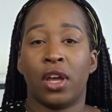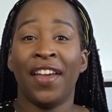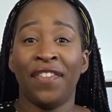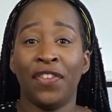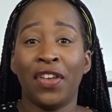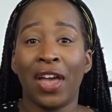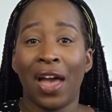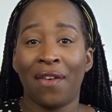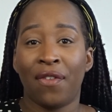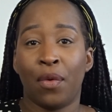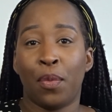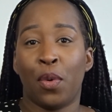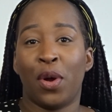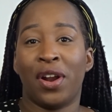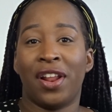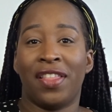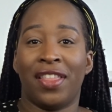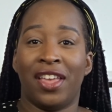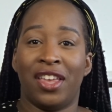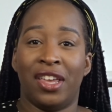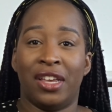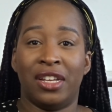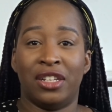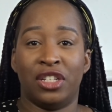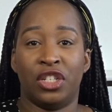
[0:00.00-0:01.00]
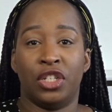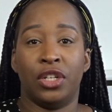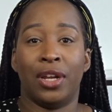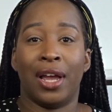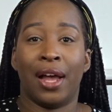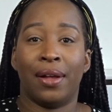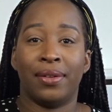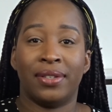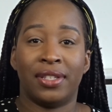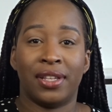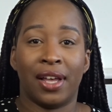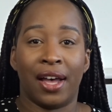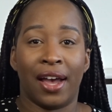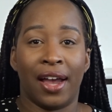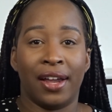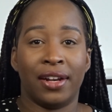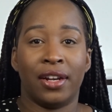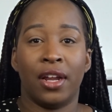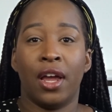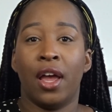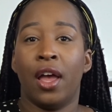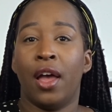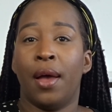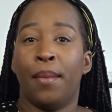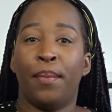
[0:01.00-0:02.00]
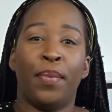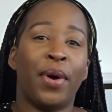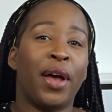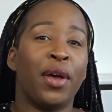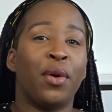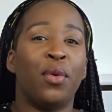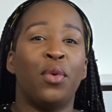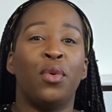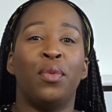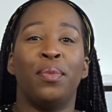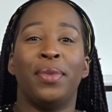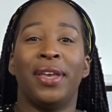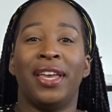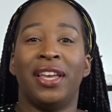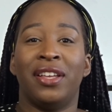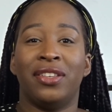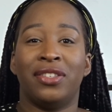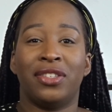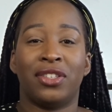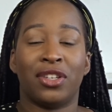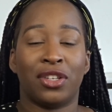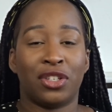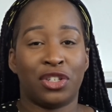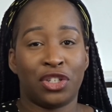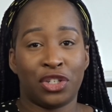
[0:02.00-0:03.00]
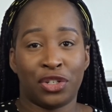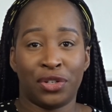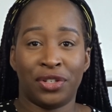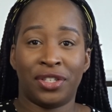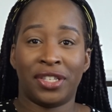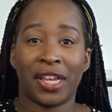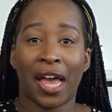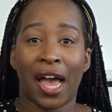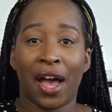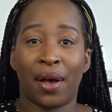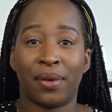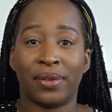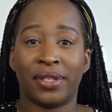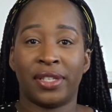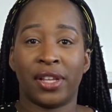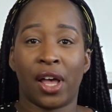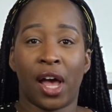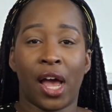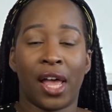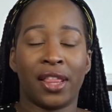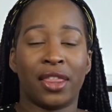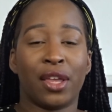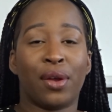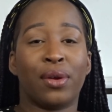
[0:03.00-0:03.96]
If you have a product that you can shoot outside, by all means, shoot it outside.